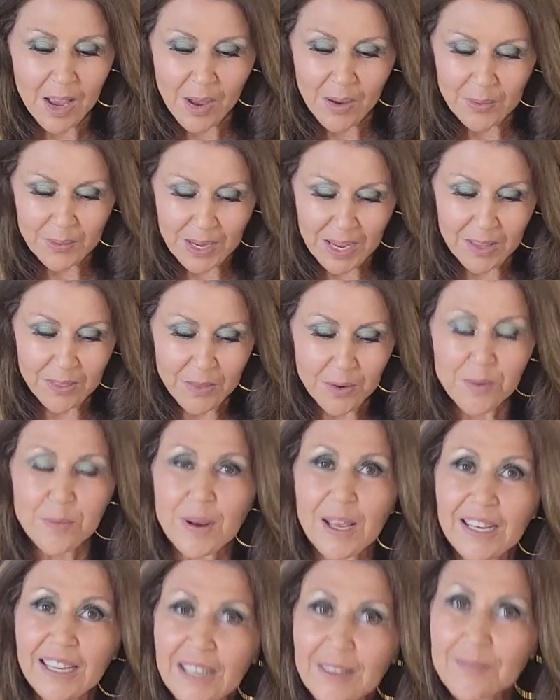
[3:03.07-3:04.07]
Okay, they're
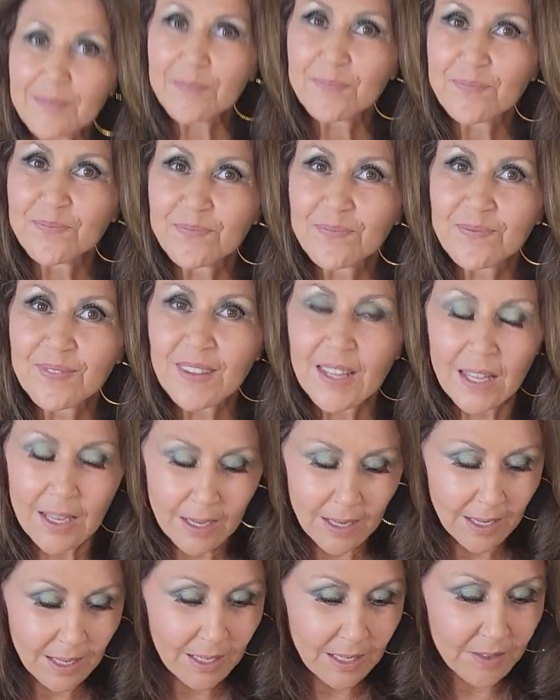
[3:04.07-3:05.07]
ready.
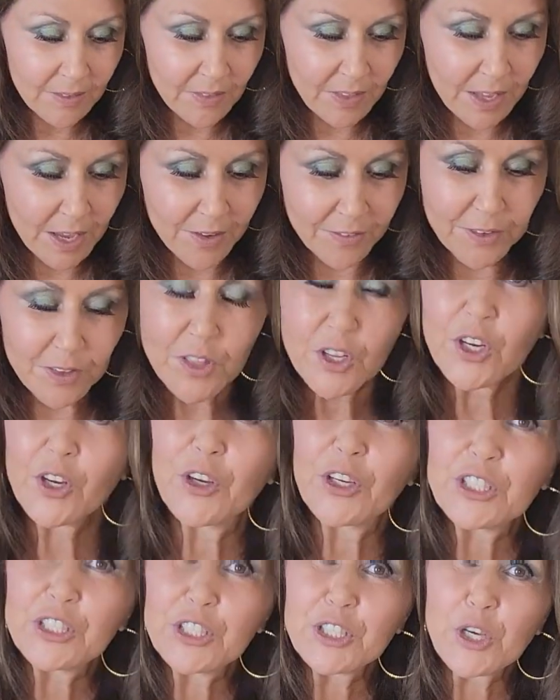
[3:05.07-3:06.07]
In the oven, they're
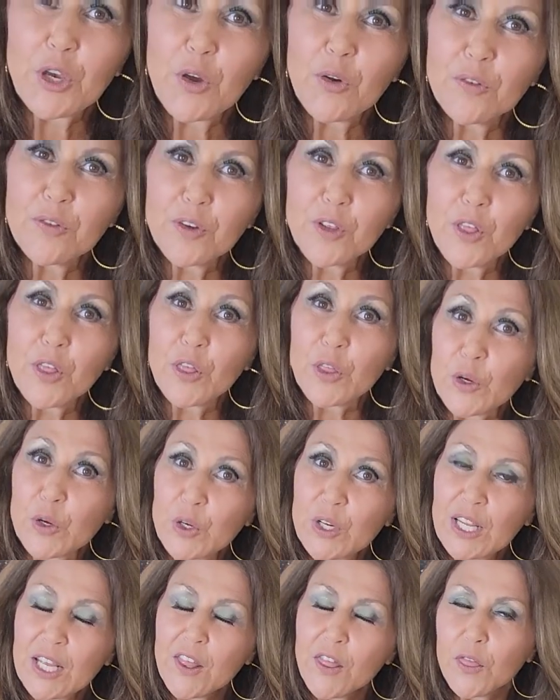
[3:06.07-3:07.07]
going to go for
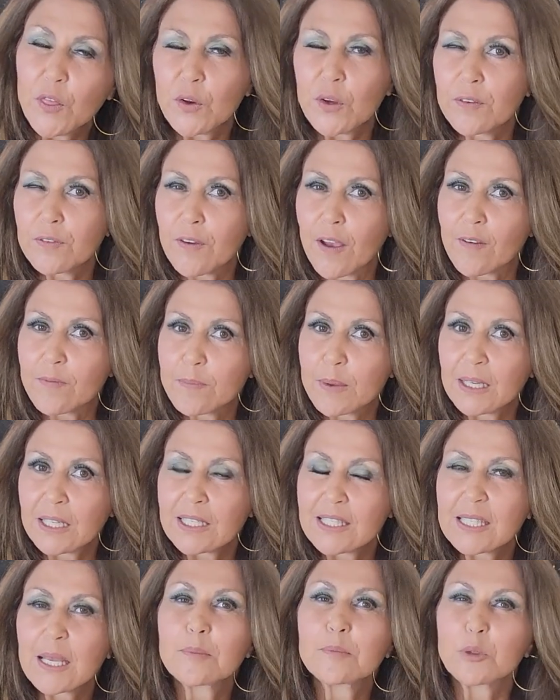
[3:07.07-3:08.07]
30, 35
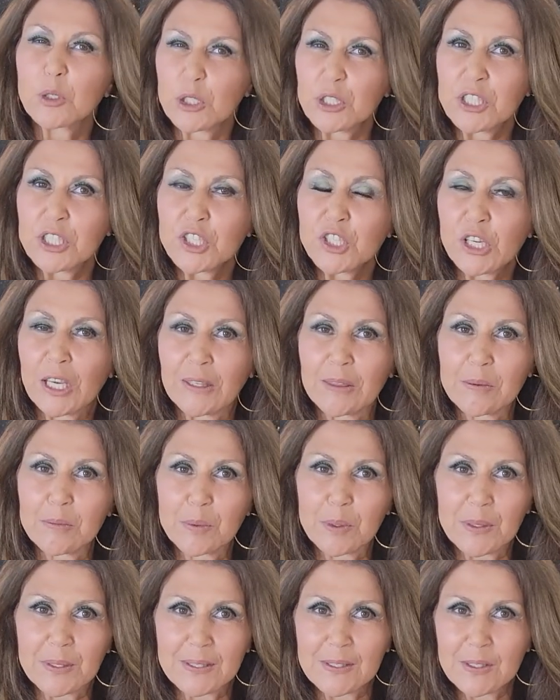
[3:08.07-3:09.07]
minutes. I'm going to check them
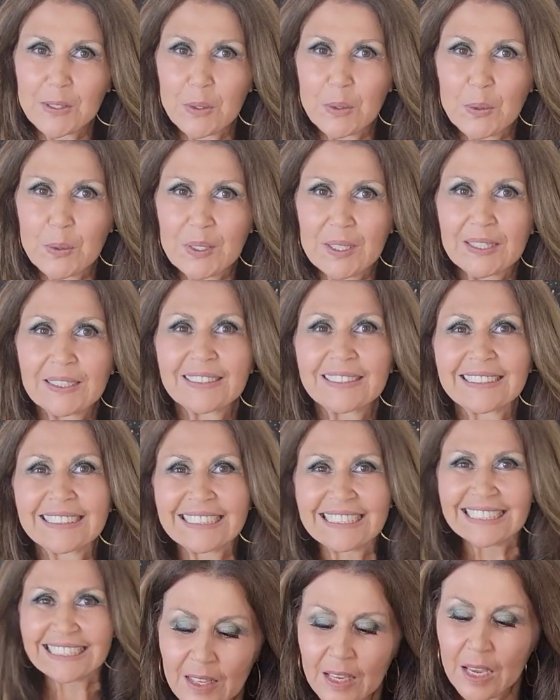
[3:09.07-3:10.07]
with a skewer.
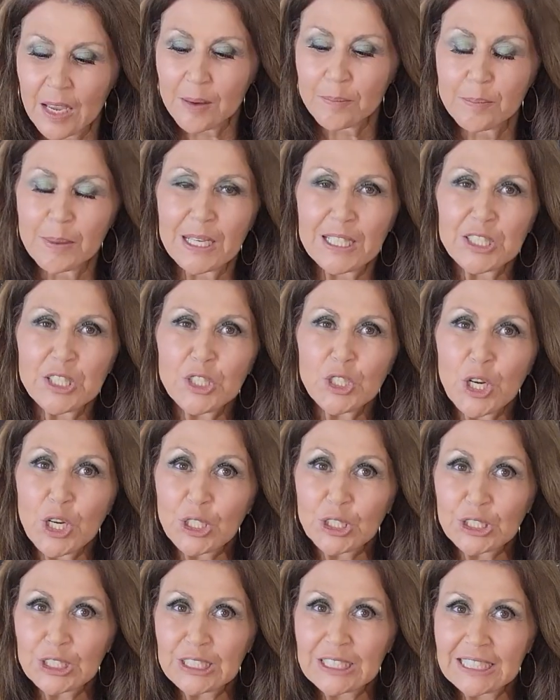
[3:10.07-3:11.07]
My
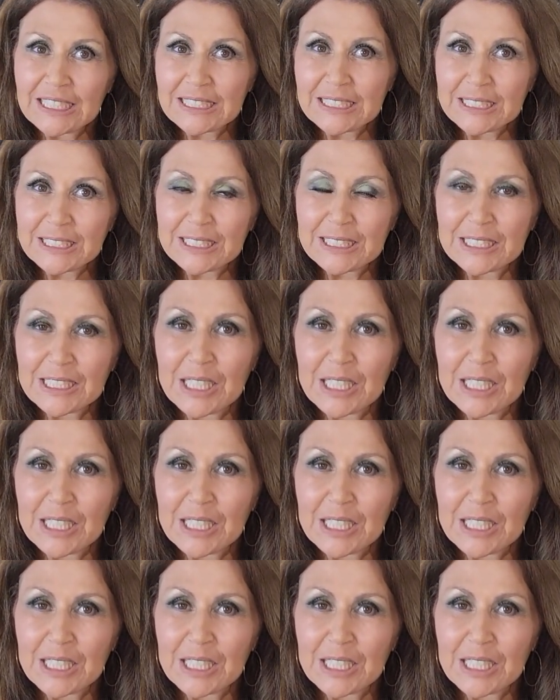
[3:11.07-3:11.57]
chocolate